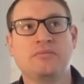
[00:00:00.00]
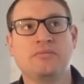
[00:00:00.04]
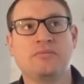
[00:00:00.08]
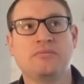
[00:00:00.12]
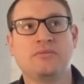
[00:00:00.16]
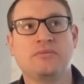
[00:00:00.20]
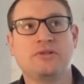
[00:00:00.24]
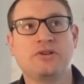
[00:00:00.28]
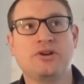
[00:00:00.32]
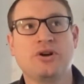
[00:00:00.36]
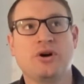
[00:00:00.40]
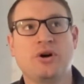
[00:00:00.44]

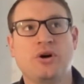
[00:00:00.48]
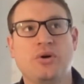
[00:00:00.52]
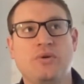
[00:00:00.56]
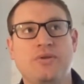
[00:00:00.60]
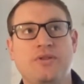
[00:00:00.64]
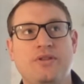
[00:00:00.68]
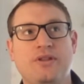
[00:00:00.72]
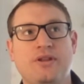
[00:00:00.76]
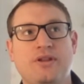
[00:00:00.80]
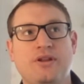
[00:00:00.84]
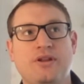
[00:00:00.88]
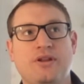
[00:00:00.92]

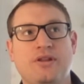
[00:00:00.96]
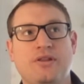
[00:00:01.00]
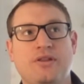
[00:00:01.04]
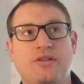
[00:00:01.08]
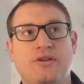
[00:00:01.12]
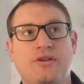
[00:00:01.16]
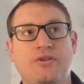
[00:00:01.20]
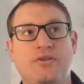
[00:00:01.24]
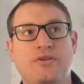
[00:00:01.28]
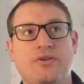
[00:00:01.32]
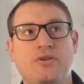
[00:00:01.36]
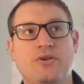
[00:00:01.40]

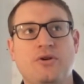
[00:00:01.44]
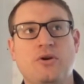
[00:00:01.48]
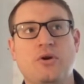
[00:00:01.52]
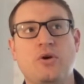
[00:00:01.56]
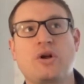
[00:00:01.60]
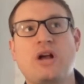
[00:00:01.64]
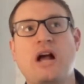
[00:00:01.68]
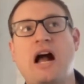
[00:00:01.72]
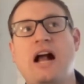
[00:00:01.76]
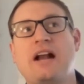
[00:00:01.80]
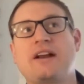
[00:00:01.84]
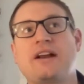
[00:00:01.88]

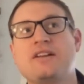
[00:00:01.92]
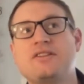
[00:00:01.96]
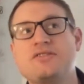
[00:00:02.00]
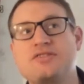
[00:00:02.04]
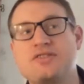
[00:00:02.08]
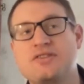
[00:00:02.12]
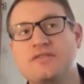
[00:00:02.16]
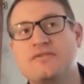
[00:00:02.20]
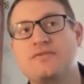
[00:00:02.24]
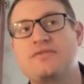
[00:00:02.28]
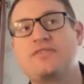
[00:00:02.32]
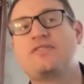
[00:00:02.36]

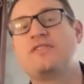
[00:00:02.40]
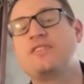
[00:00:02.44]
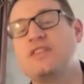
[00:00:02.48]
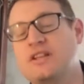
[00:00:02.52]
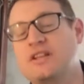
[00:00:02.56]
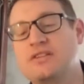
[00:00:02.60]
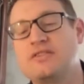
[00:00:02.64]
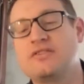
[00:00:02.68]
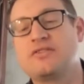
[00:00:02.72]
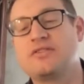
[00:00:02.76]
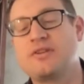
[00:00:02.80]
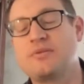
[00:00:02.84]
neurocognition of
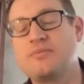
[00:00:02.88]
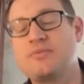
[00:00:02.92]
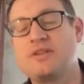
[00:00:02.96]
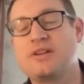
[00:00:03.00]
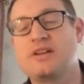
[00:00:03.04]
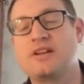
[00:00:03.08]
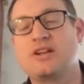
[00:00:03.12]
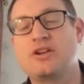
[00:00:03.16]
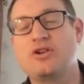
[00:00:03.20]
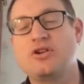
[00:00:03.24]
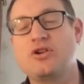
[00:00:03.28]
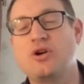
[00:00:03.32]
seeing
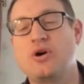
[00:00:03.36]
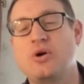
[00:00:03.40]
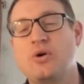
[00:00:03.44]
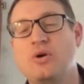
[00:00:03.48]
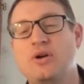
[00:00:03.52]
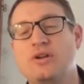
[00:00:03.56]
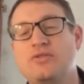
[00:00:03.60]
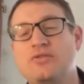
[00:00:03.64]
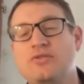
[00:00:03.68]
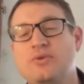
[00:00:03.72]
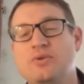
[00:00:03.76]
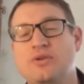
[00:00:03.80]
something and
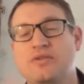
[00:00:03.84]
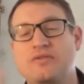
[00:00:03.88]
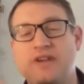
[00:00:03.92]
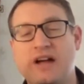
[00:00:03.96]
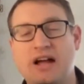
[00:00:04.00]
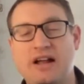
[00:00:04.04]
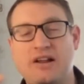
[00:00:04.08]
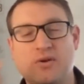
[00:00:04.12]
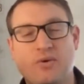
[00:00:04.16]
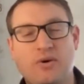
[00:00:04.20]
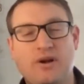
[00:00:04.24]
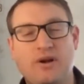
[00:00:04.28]
knowing to
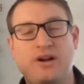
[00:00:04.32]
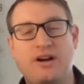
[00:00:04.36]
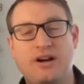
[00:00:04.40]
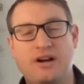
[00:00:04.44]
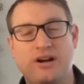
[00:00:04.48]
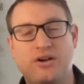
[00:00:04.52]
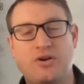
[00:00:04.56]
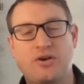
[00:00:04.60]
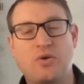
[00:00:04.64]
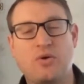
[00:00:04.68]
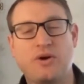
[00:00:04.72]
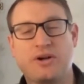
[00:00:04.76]
evaluate it
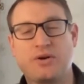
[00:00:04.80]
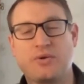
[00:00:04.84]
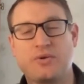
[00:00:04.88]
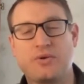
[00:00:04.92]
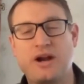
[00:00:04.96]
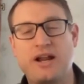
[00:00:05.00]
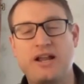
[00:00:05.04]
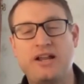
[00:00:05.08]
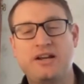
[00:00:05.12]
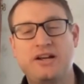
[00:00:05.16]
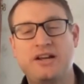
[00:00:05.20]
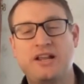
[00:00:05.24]
at a quick
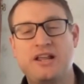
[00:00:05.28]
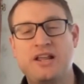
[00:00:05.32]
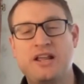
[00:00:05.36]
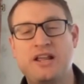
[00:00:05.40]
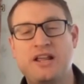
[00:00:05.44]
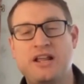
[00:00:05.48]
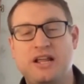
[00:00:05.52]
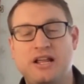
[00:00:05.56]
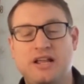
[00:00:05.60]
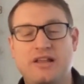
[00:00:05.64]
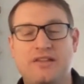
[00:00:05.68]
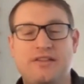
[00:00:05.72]
rate
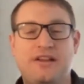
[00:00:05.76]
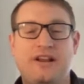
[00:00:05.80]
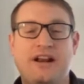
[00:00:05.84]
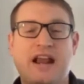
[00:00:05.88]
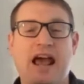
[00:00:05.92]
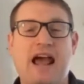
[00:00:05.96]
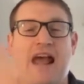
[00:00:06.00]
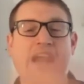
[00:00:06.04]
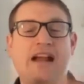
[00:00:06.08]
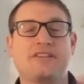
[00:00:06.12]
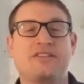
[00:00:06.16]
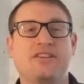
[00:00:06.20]
and then
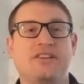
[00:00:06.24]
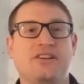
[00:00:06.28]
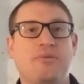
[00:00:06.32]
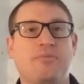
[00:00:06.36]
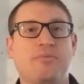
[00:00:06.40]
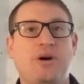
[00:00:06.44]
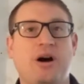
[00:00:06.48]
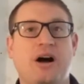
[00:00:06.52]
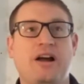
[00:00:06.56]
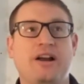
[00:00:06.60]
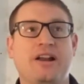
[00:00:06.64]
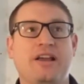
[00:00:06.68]
acting
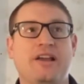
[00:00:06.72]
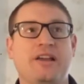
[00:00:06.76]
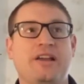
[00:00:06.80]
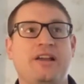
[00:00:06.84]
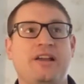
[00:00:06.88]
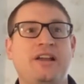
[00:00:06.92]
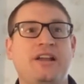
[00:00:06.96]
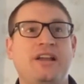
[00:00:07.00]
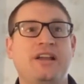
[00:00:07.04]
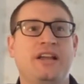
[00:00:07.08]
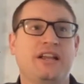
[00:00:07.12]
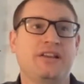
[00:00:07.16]
upon it
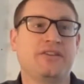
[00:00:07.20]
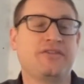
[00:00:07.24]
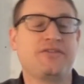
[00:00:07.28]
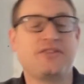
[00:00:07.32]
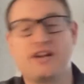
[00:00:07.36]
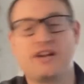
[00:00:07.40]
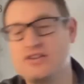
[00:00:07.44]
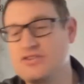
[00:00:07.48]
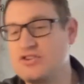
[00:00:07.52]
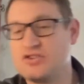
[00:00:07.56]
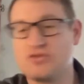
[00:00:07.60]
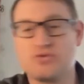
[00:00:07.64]

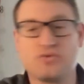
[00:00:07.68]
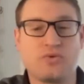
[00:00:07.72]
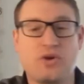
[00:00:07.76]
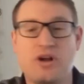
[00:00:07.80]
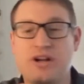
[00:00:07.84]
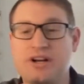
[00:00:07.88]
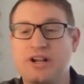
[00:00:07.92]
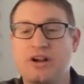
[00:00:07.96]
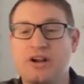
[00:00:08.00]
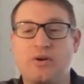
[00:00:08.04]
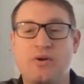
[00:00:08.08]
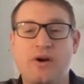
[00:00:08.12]
instead of just
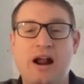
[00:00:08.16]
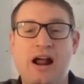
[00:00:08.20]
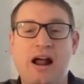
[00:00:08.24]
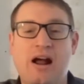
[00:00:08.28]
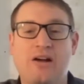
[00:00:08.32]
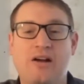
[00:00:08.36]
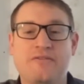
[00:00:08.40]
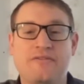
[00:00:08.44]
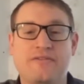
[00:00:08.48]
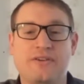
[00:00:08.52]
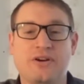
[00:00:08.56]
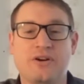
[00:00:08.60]
running
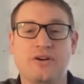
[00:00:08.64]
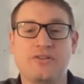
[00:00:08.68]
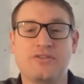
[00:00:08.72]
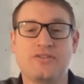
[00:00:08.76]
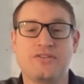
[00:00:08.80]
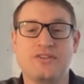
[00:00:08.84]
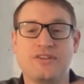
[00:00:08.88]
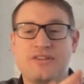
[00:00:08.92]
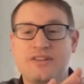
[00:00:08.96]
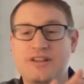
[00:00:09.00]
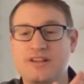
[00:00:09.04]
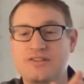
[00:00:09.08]
around
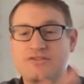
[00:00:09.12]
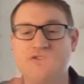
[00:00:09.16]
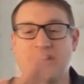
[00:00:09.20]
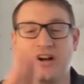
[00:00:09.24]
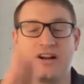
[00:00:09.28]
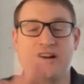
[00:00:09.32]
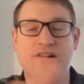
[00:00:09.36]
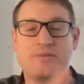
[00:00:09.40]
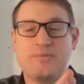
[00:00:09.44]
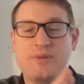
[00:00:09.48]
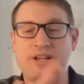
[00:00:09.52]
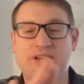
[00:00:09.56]
first and then
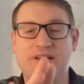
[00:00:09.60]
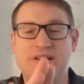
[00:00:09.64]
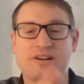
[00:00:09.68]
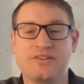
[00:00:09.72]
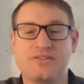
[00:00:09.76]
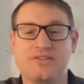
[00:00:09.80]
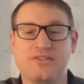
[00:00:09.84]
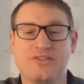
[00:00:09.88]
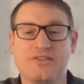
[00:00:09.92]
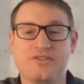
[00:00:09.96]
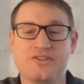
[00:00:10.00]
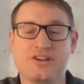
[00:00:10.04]
trying to make a
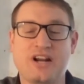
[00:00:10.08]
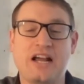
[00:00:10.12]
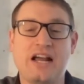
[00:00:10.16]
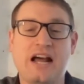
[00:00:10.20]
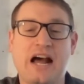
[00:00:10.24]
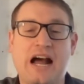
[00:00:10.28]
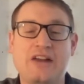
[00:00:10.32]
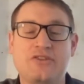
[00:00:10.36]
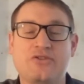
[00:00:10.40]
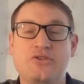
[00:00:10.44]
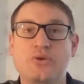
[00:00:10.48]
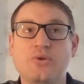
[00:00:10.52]
decision.
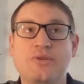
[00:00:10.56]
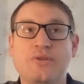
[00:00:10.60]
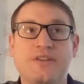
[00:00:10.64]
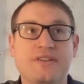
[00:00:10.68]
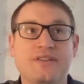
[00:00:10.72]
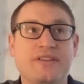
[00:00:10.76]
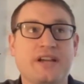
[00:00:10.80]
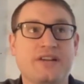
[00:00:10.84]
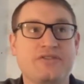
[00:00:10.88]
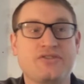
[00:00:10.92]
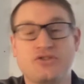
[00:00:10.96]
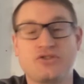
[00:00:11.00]
I do
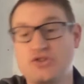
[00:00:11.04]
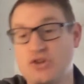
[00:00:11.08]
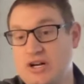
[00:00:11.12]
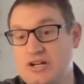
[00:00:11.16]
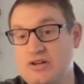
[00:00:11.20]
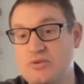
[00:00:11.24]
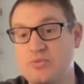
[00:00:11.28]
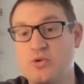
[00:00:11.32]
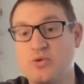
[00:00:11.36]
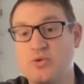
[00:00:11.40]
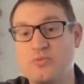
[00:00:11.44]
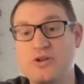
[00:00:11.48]
think that's a
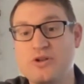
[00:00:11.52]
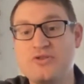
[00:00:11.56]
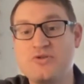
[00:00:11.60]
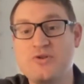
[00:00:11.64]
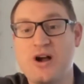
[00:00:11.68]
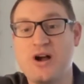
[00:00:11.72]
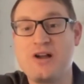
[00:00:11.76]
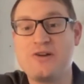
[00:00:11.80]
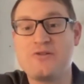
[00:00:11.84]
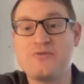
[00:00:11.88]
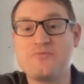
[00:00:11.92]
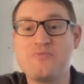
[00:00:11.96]
trainable menu
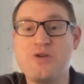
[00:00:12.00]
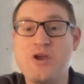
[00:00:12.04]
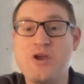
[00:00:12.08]
item.